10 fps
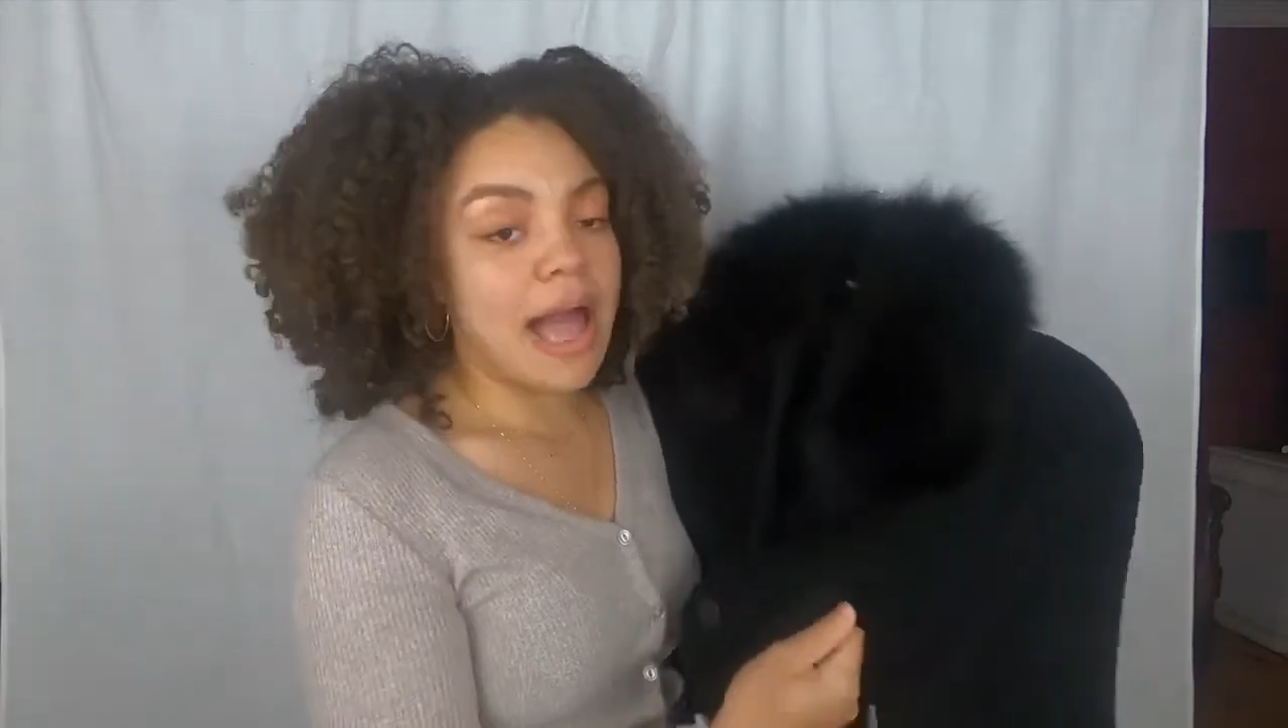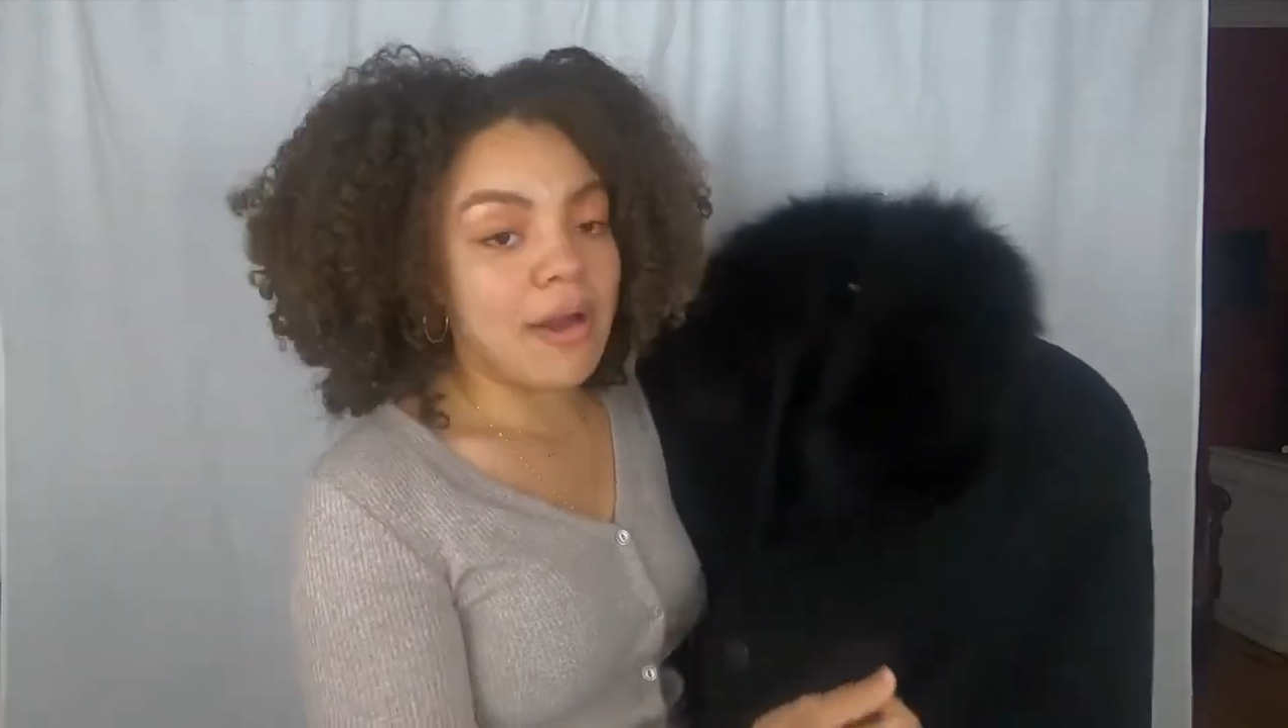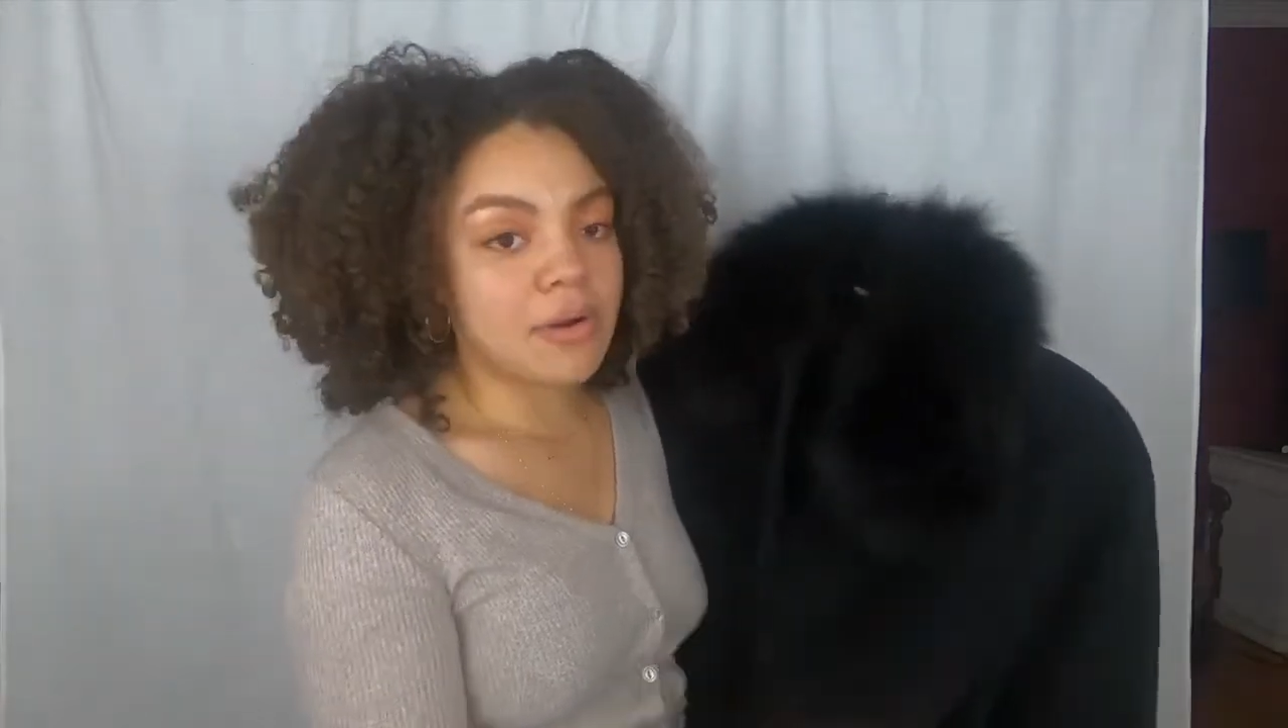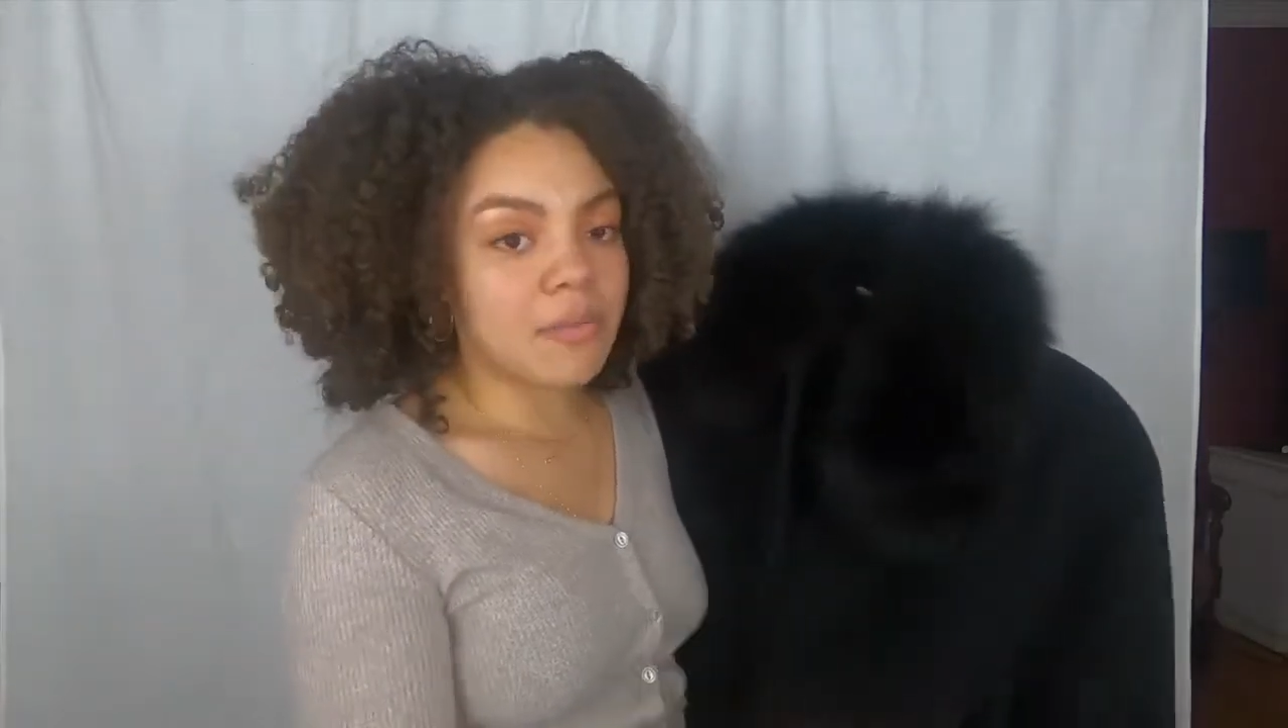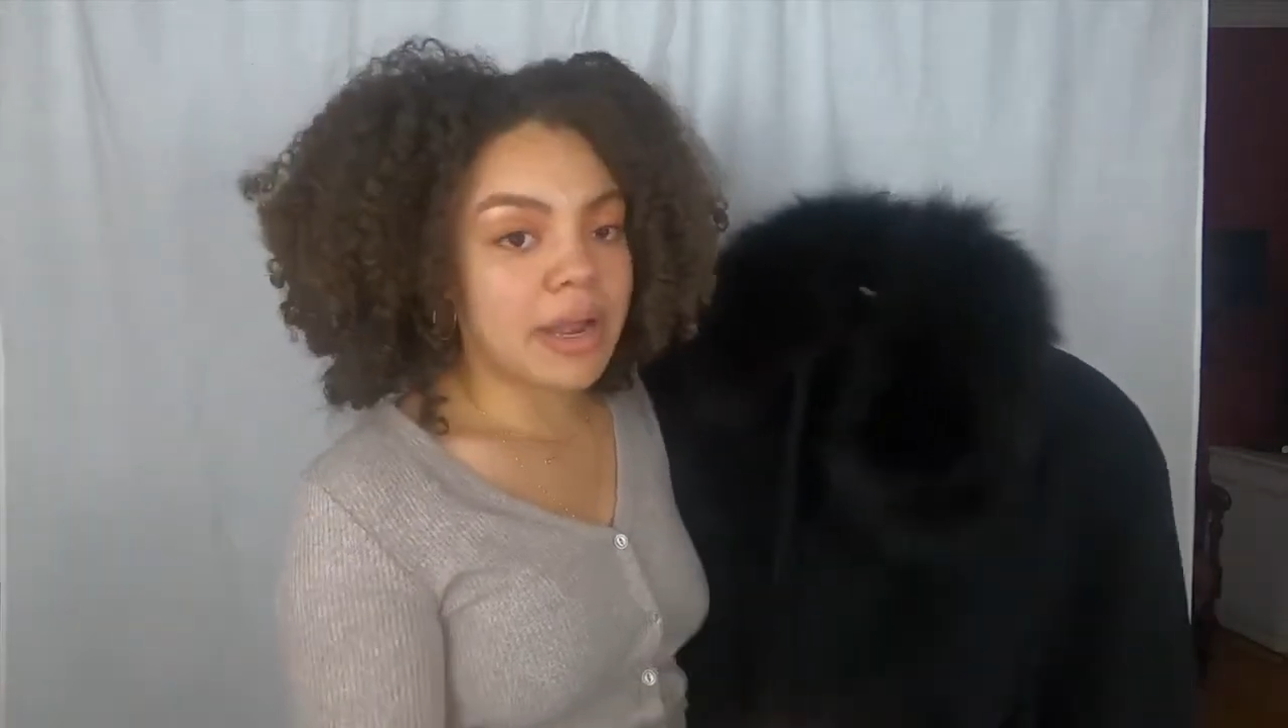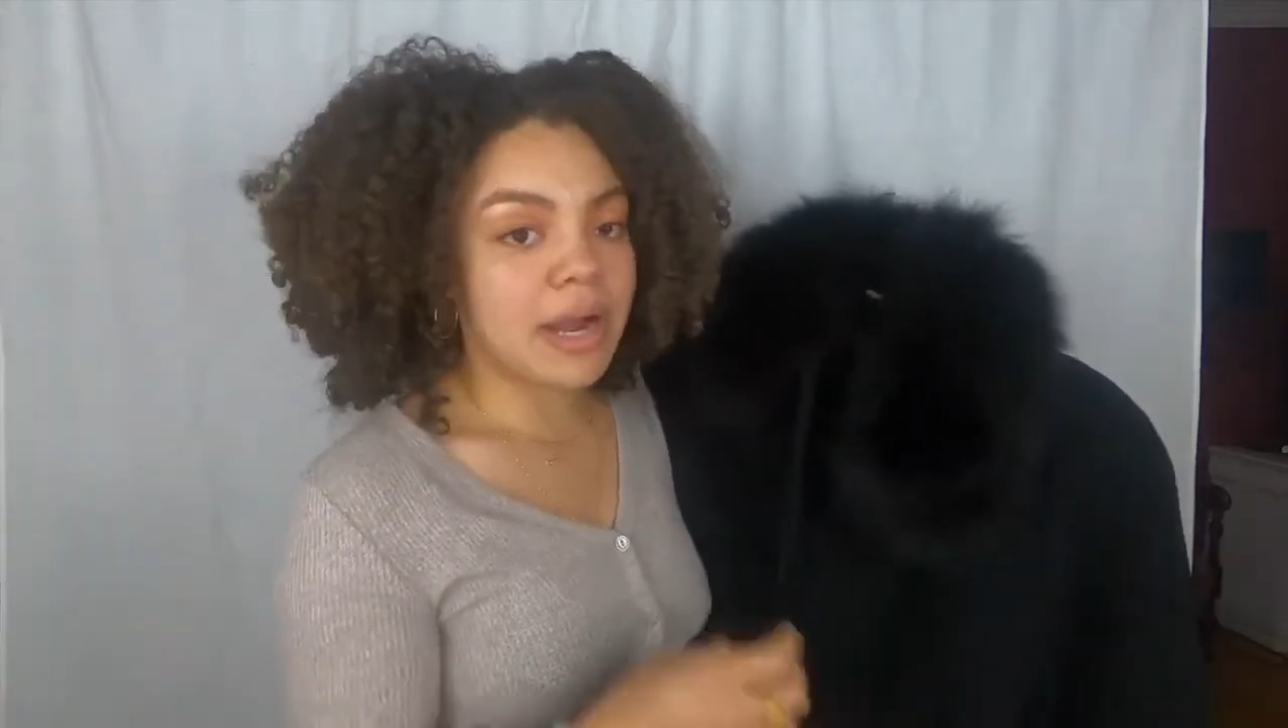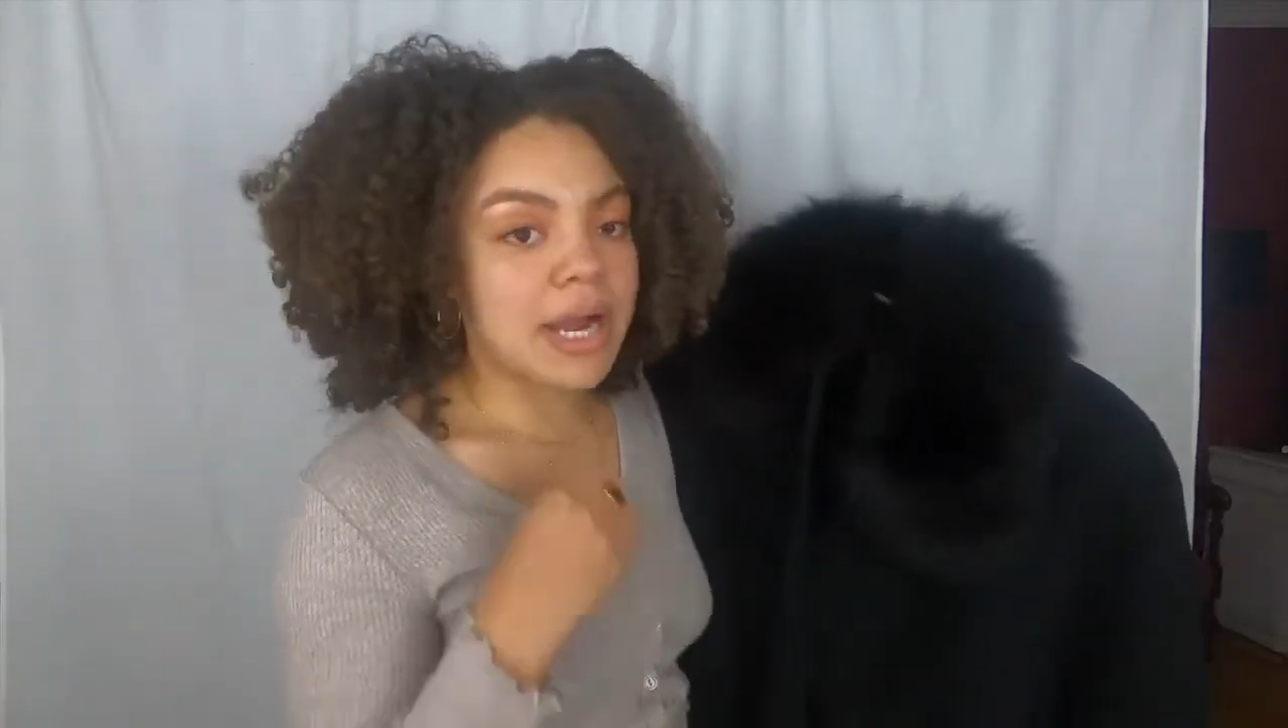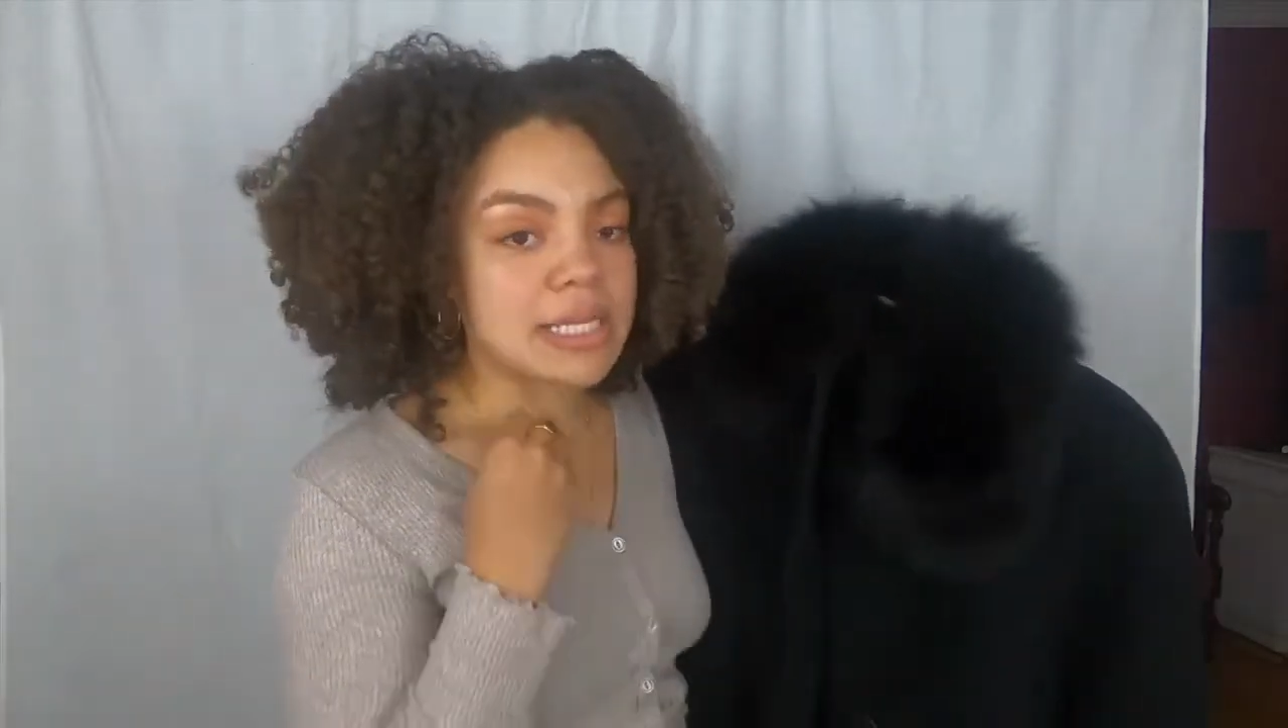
outerwear,